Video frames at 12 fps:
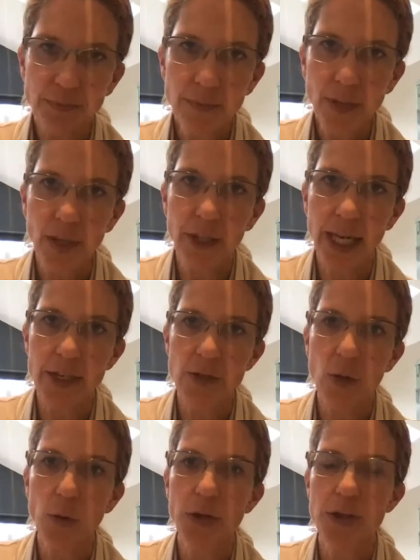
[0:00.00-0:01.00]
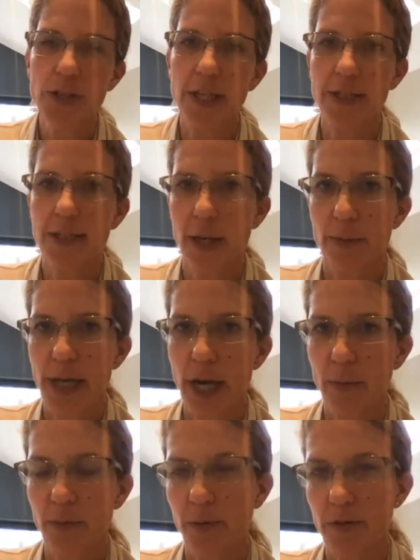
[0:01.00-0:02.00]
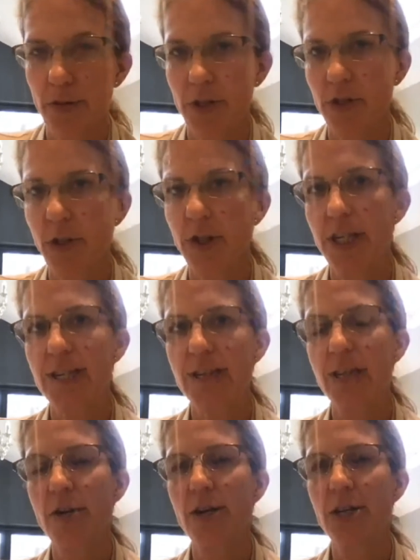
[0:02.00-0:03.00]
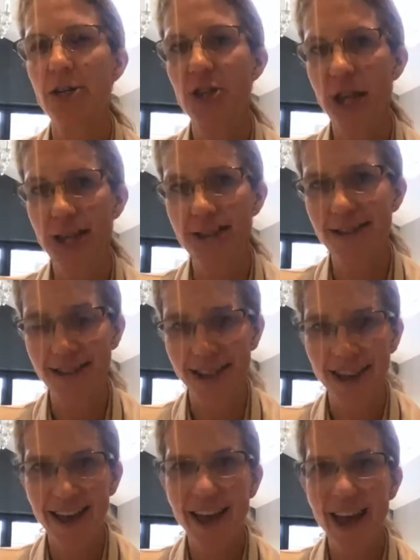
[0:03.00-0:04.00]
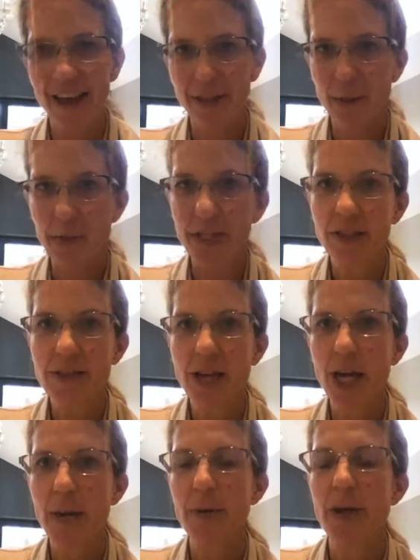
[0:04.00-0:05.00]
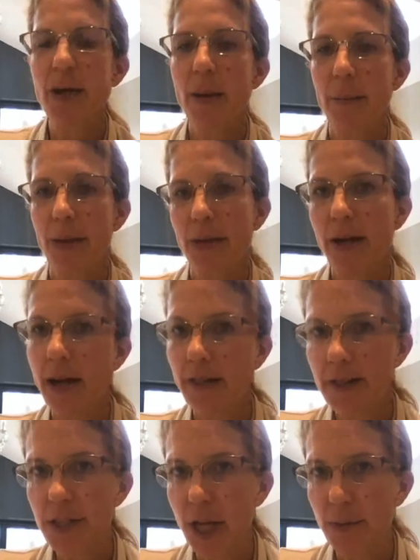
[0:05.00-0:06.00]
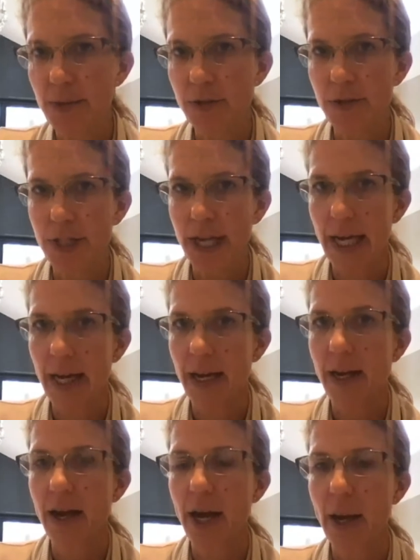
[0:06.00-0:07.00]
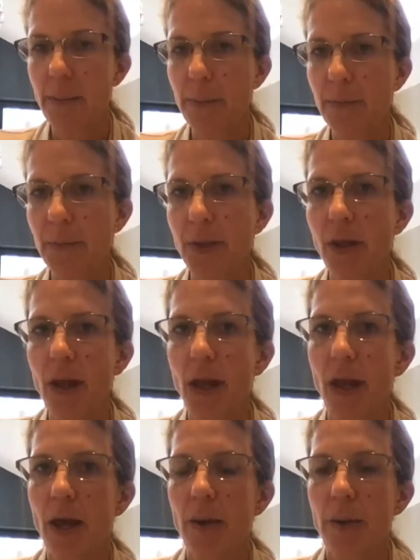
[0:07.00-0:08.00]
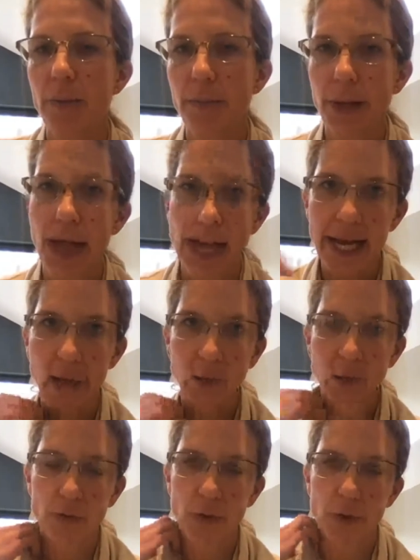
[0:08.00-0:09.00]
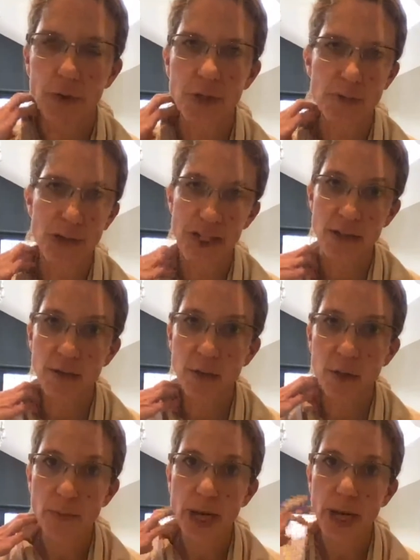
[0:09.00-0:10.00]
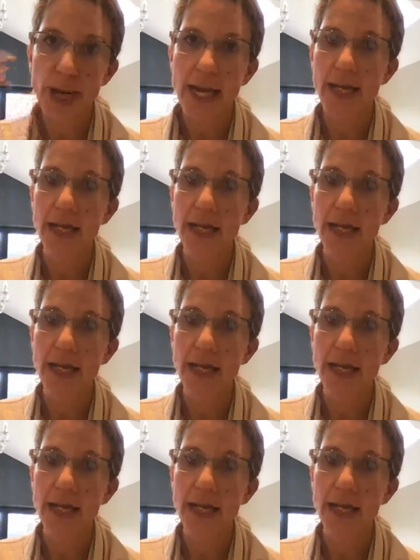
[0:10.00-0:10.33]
Okay, so all those things can be helpful. So it's not necessarily just at the mealtime, but at other times of the day. Playing with foods, messy food play can